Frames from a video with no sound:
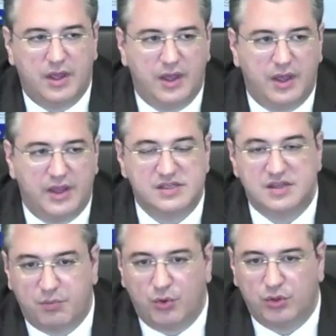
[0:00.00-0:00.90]
and
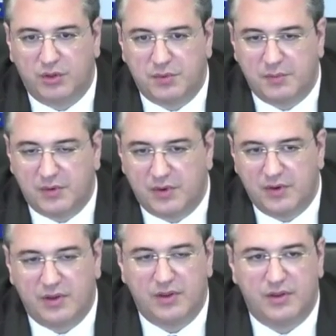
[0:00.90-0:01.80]
support the people,
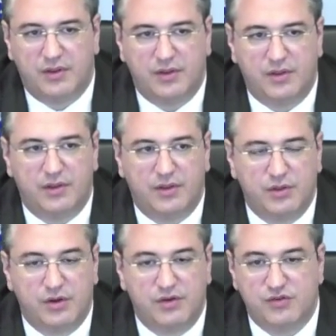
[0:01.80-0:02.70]

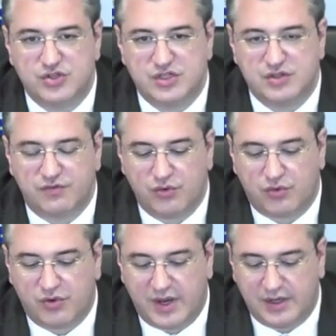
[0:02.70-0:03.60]
the refugees of
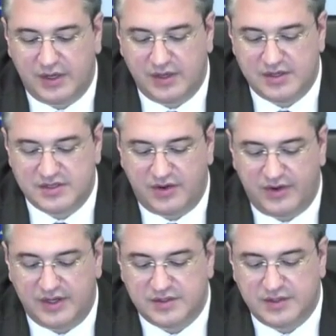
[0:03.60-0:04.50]
Ukraine in these
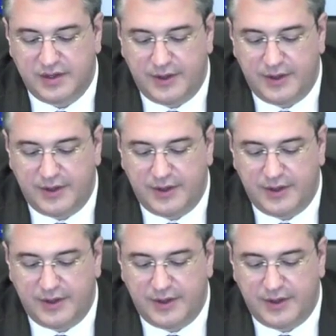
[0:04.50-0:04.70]
areas.